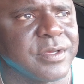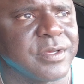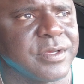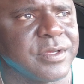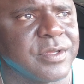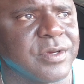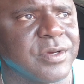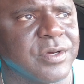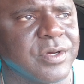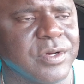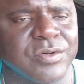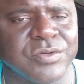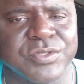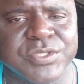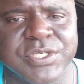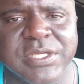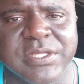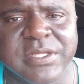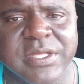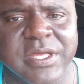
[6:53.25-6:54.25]
You know,
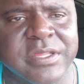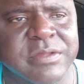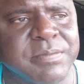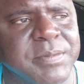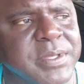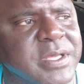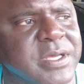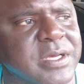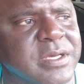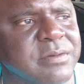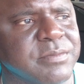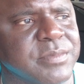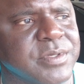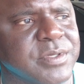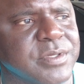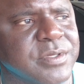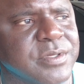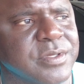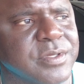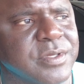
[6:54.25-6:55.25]
OG laced me up.
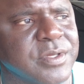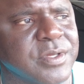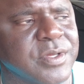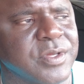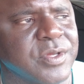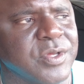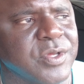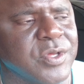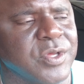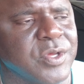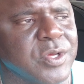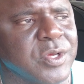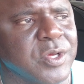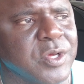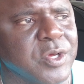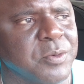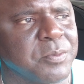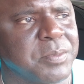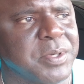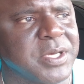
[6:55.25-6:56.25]

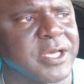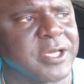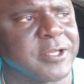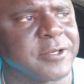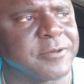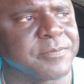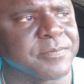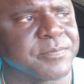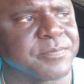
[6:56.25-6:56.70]
But